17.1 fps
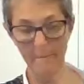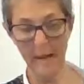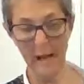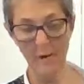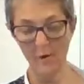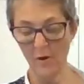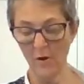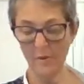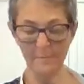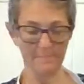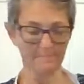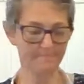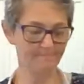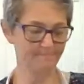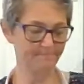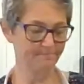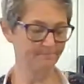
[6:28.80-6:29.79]
powder.
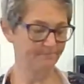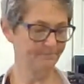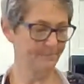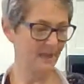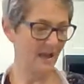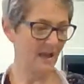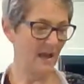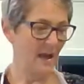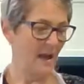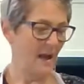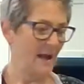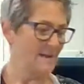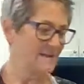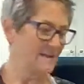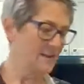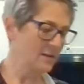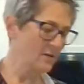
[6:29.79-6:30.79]

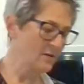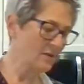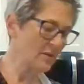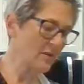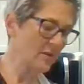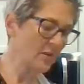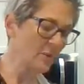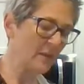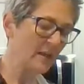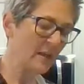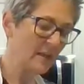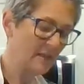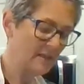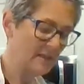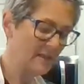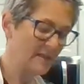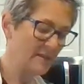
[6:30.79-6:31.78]
I said earlier we
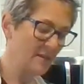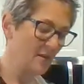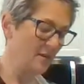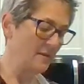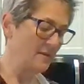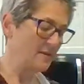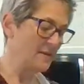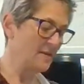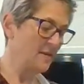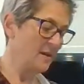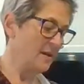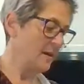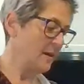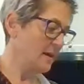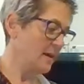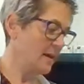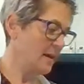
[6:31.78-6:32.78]
needed salt.
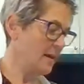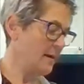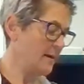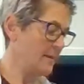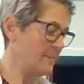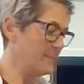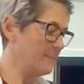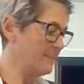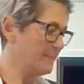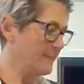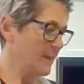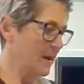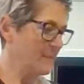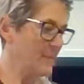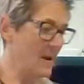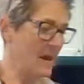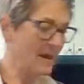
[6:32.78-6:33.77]
I'm
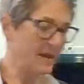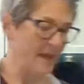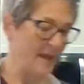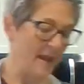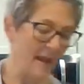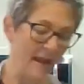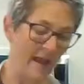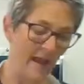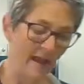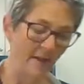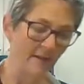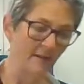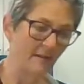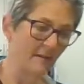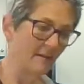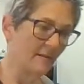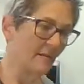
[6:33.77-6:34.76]
not going to
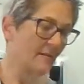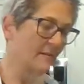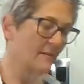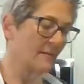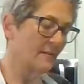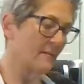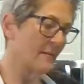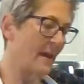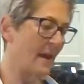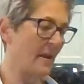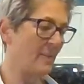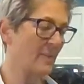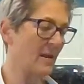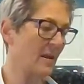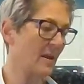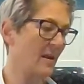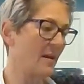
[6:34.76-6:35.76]
add
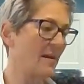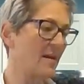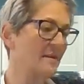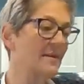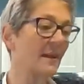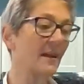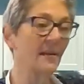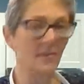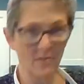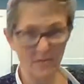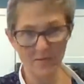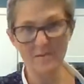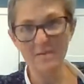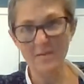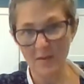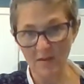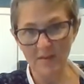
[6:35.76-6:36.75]
that because I
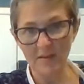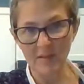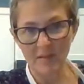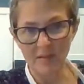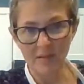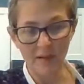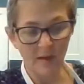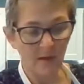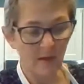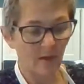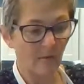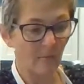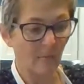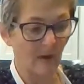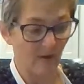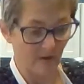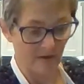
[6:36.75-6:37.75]
used salted
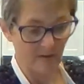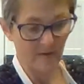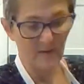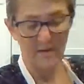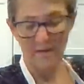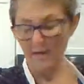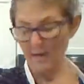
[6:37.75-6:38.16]
butter.